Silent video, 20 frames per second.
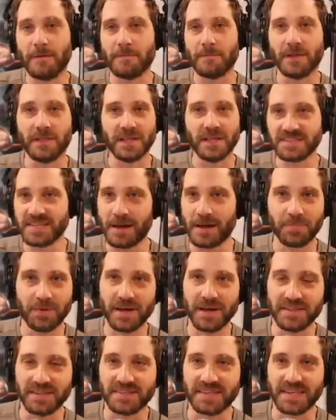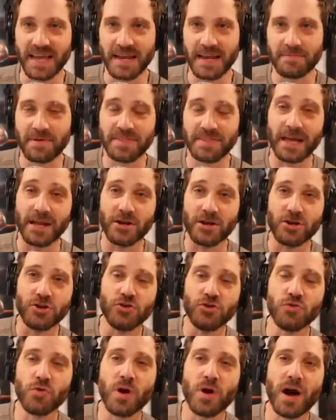But let's not play this game that
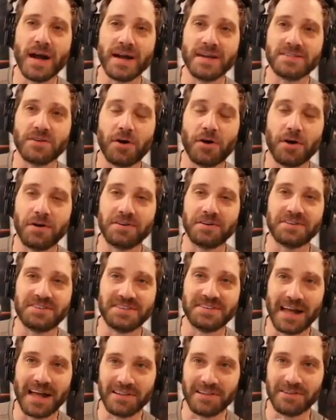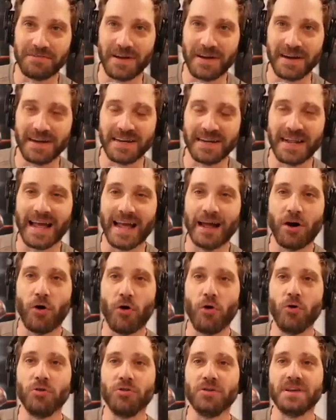you guys aren't salivating at
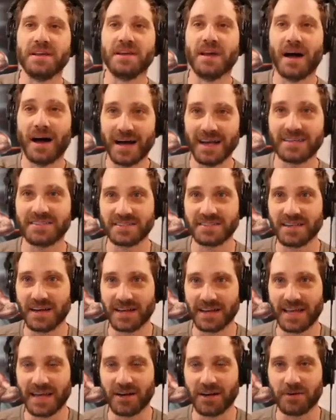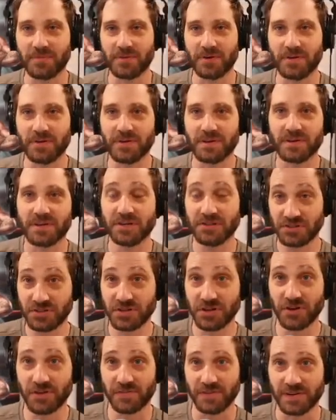holding us accountable.
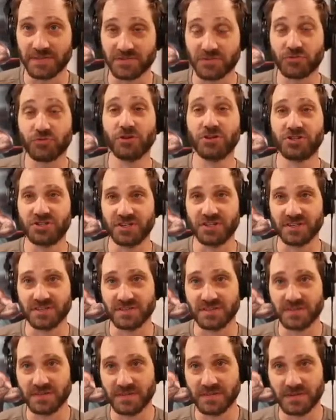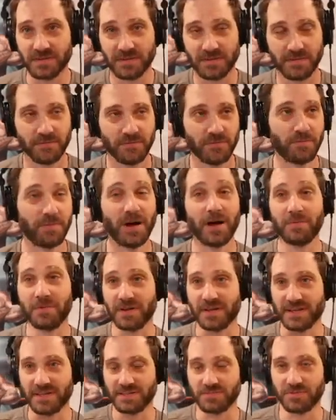Conservatives, Christians,
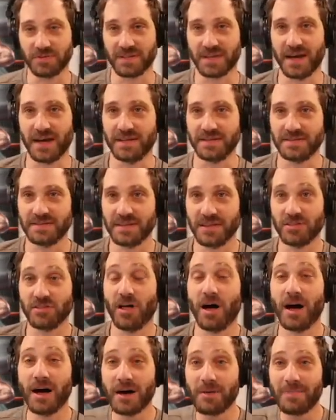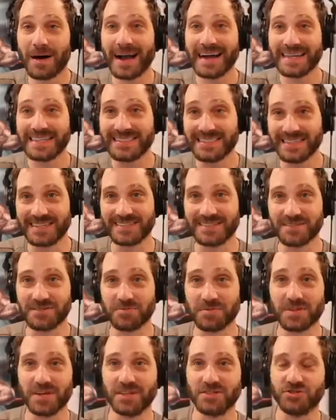Republicans with guns, law-abiding citizens
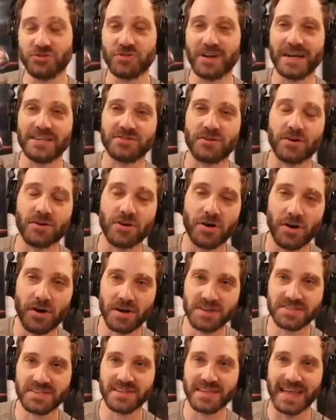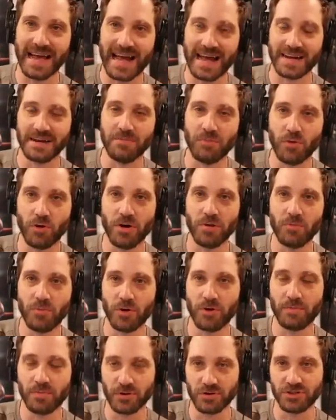with guns. You guys are constantly adding more and
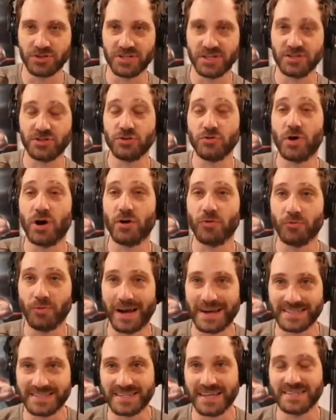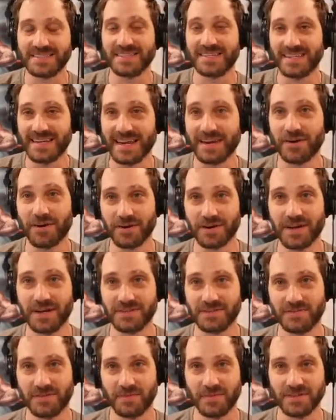more bullshit to arrest us and to take our
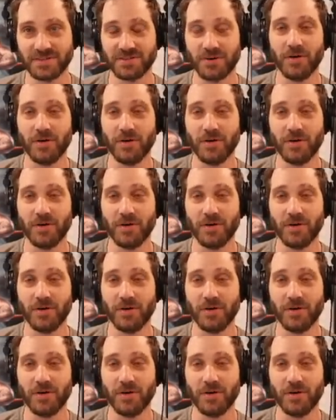guns from us.